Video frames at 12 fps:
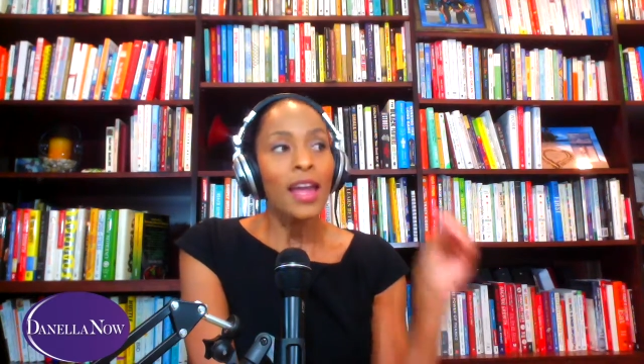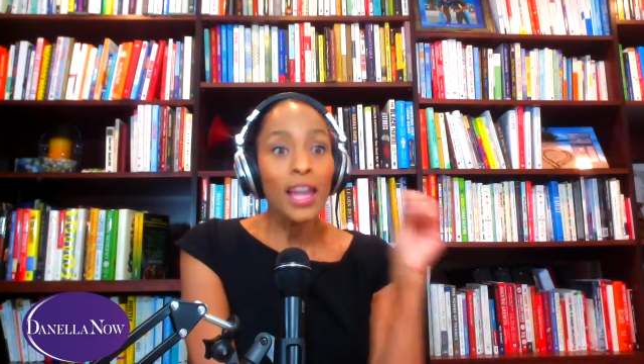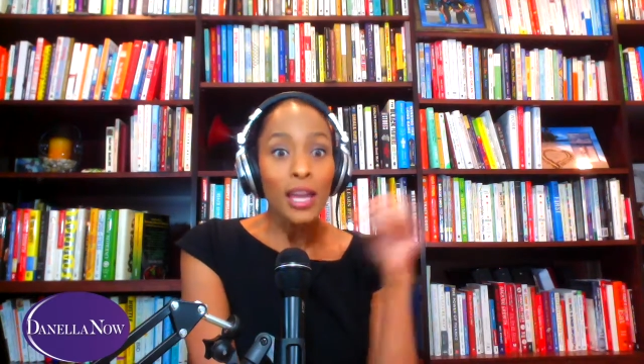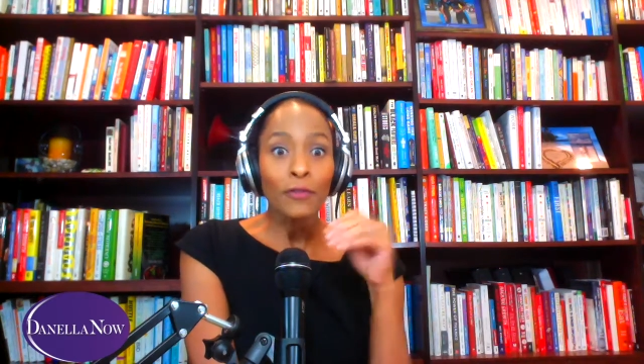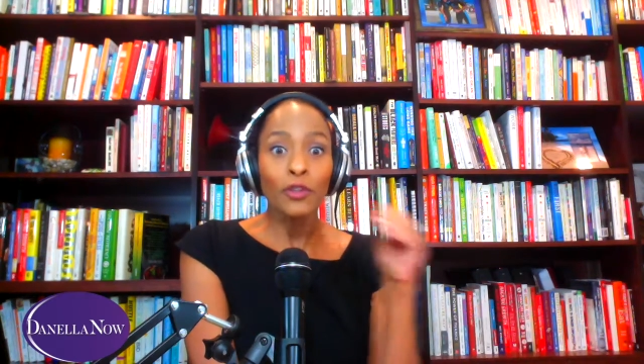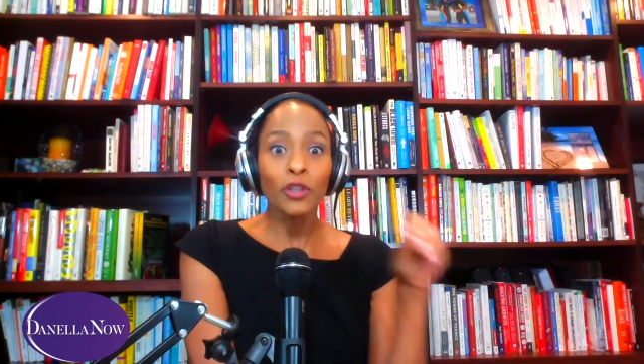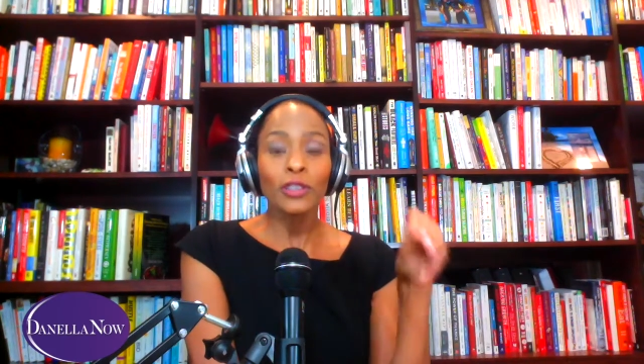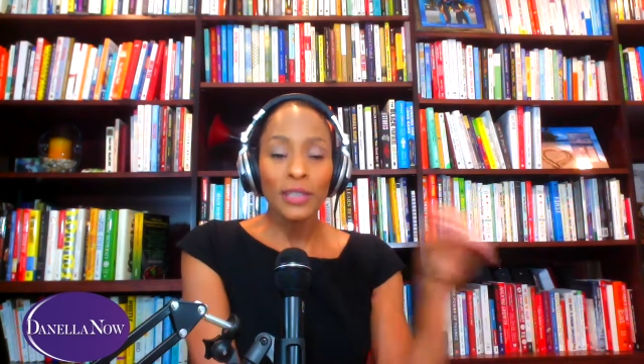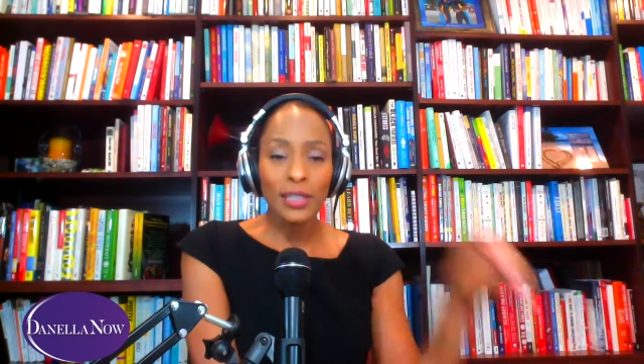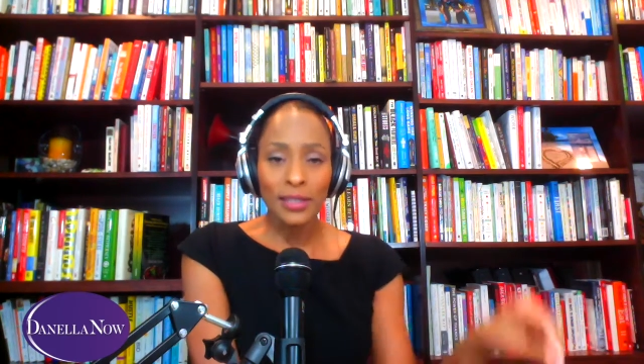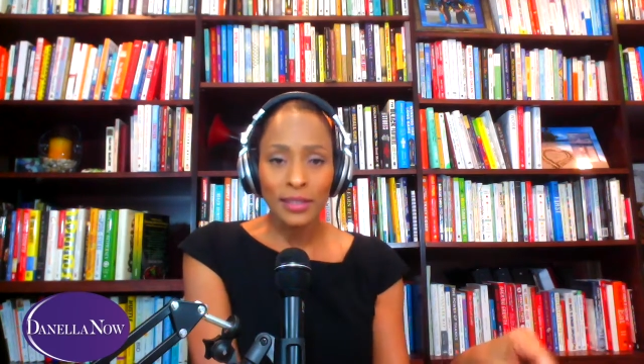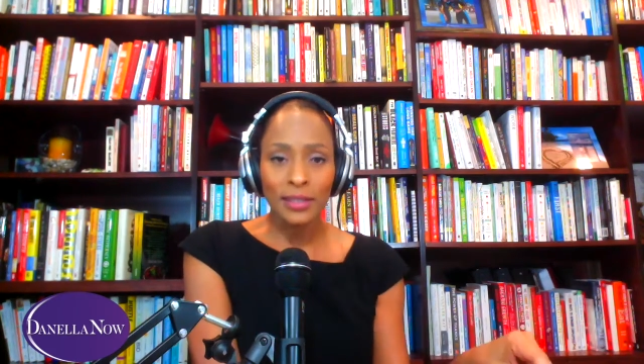If you're
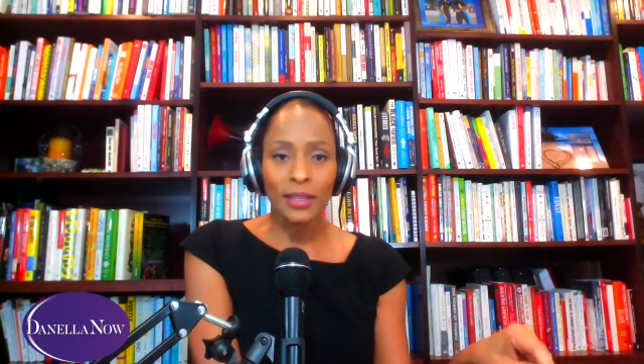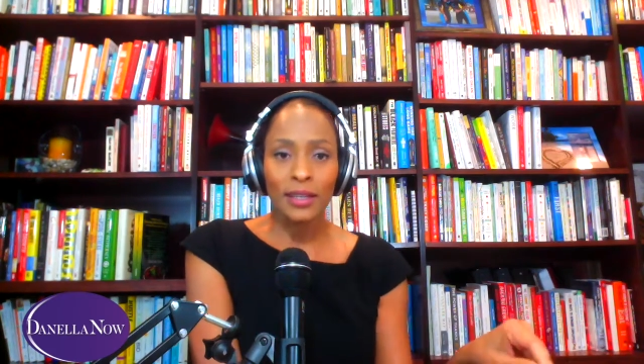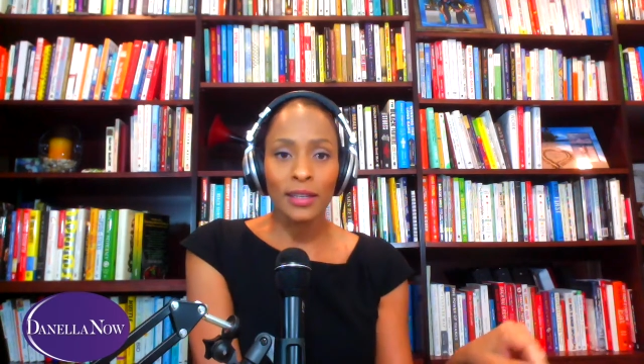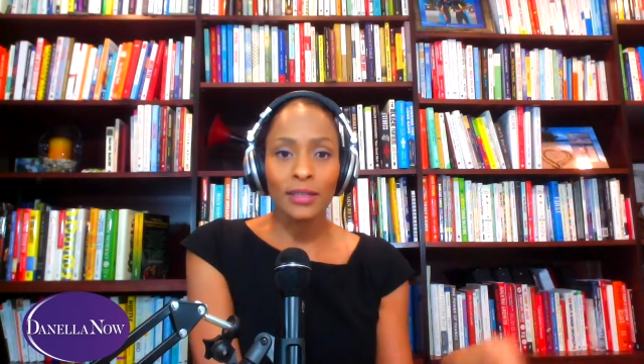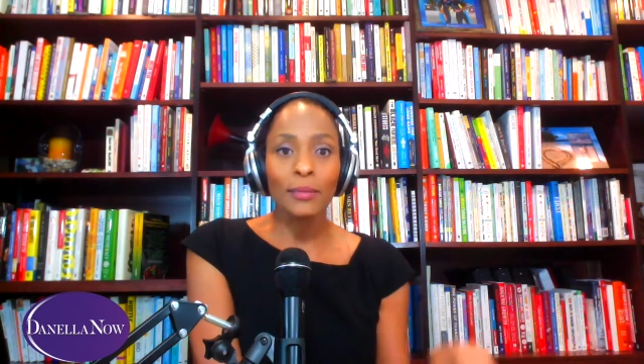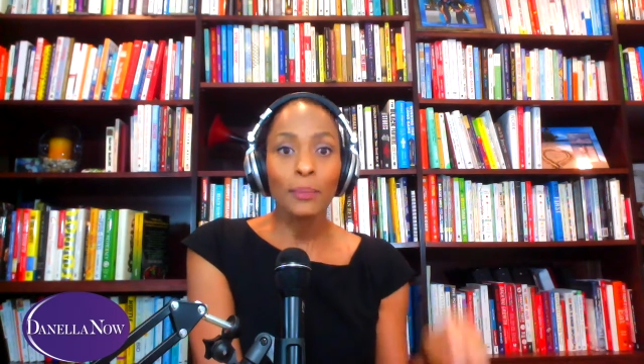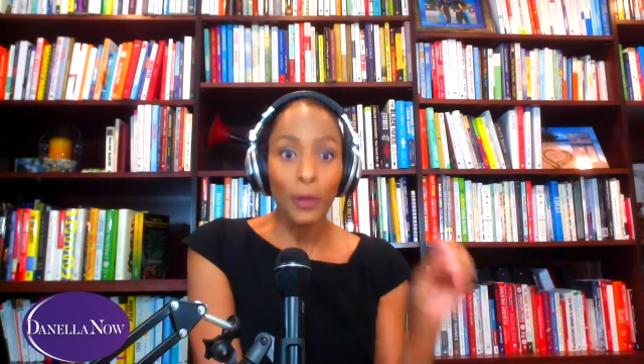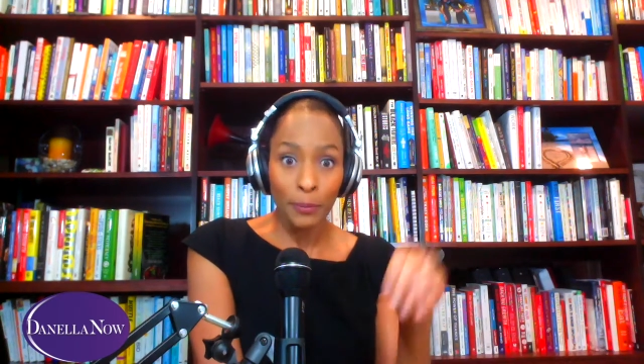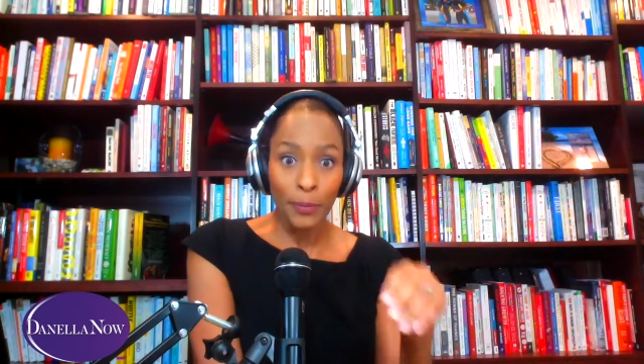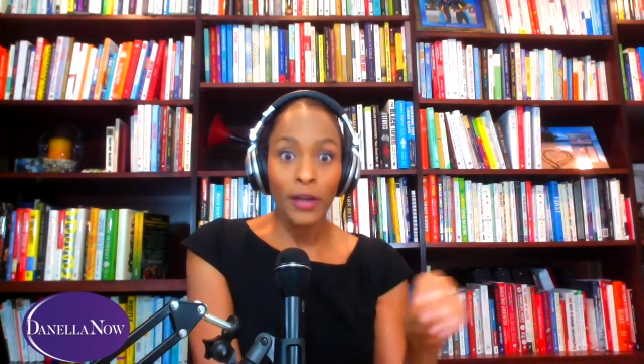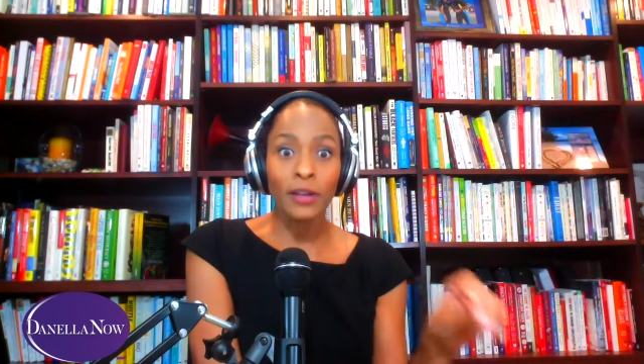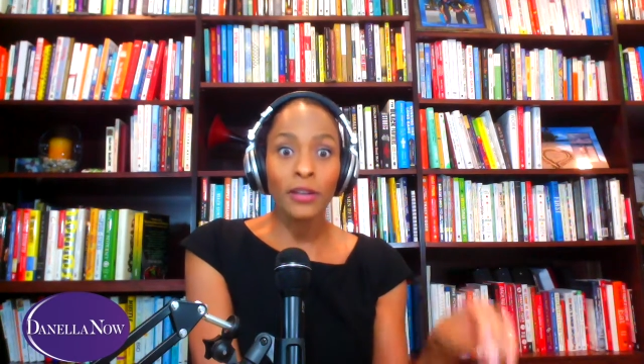listed,
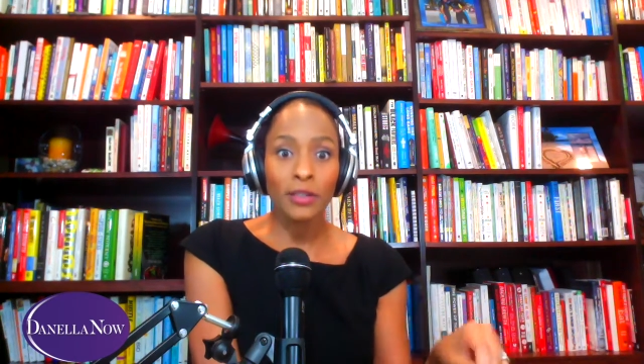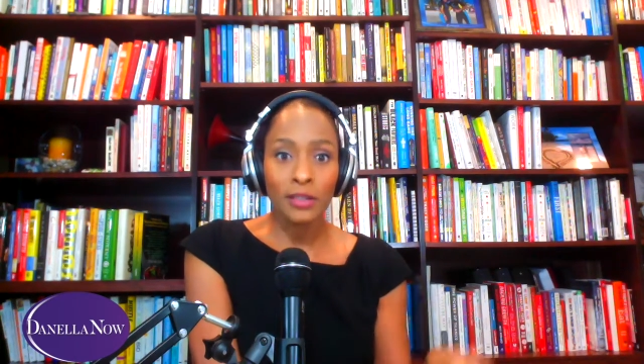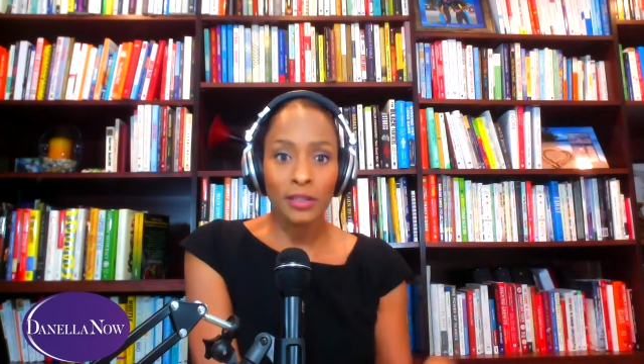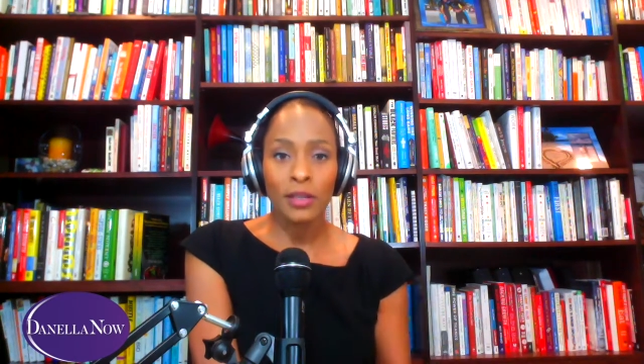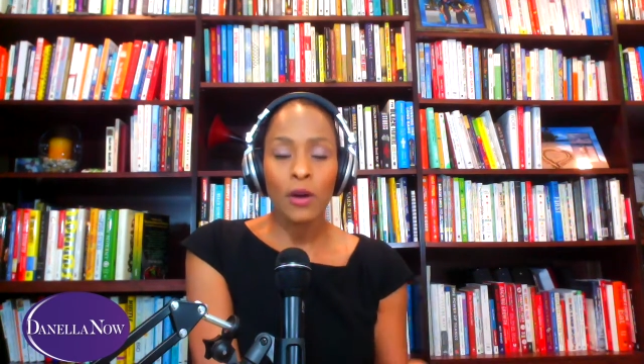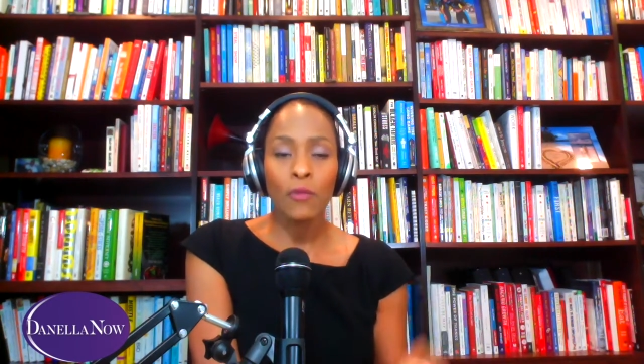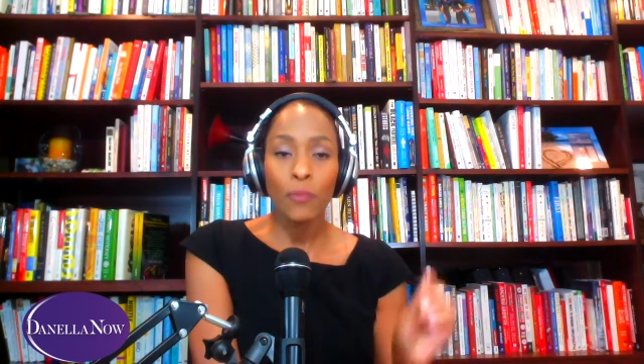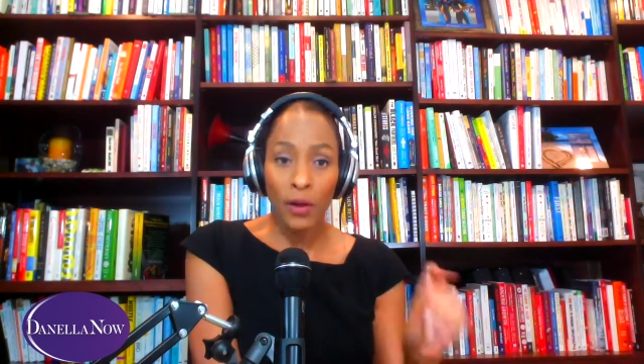prepare yourself,